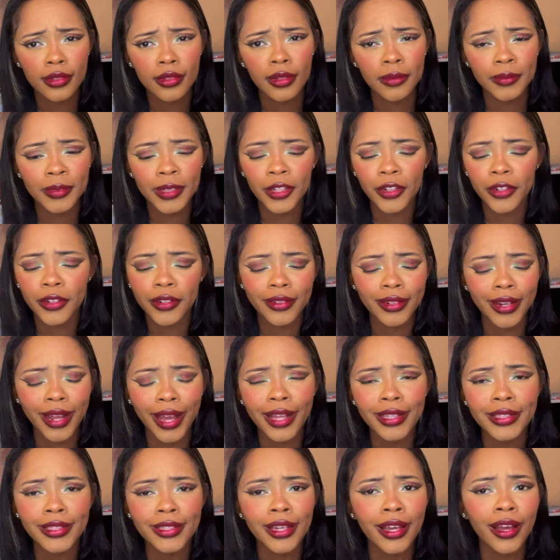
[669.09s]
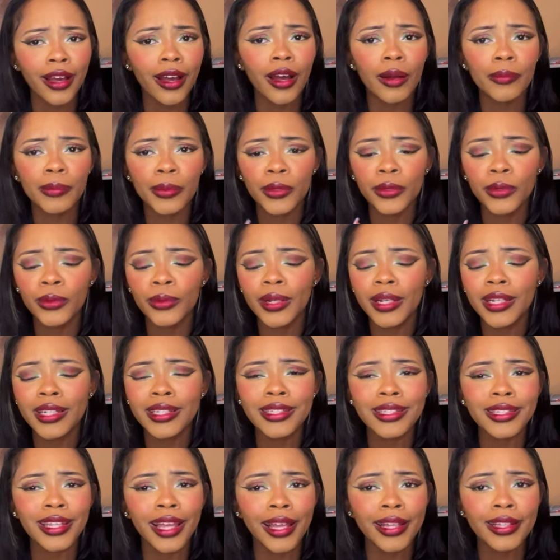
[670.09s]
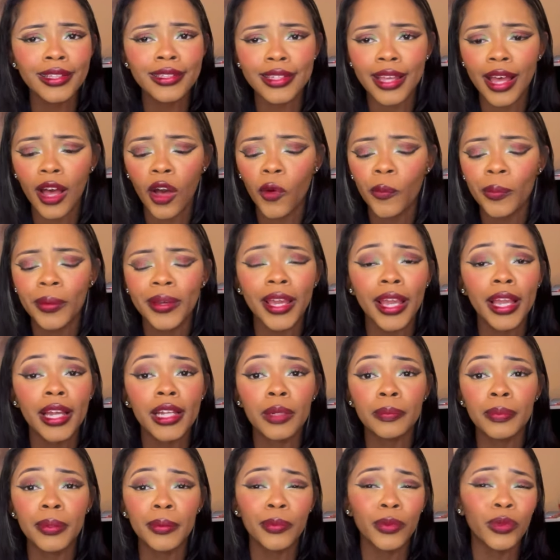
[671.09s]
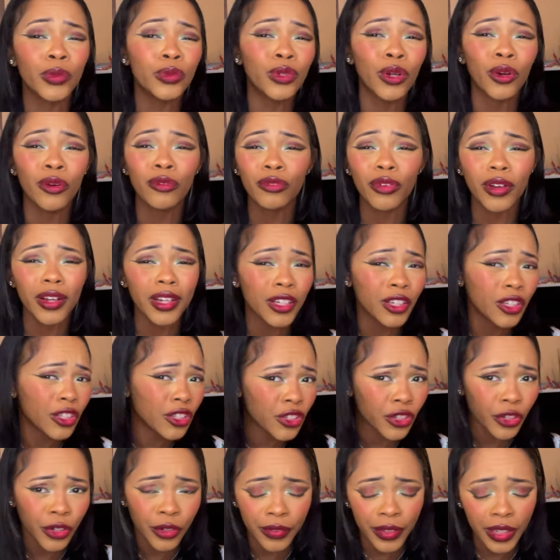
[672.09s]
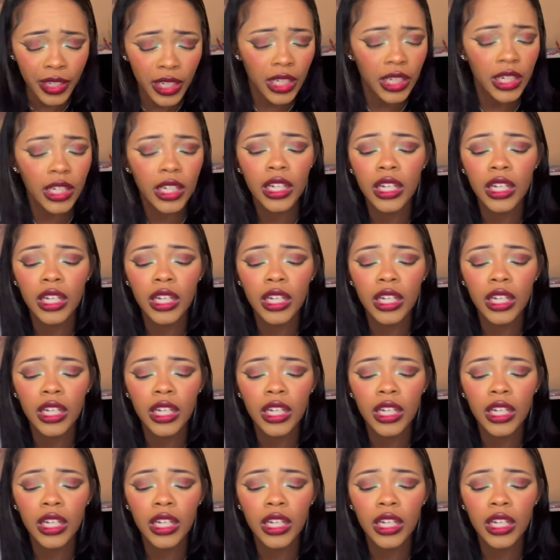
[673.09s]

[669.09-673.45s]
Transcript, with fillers: I mean, her dad's a cop who extends a helping hand to people who don't fucking deserve it.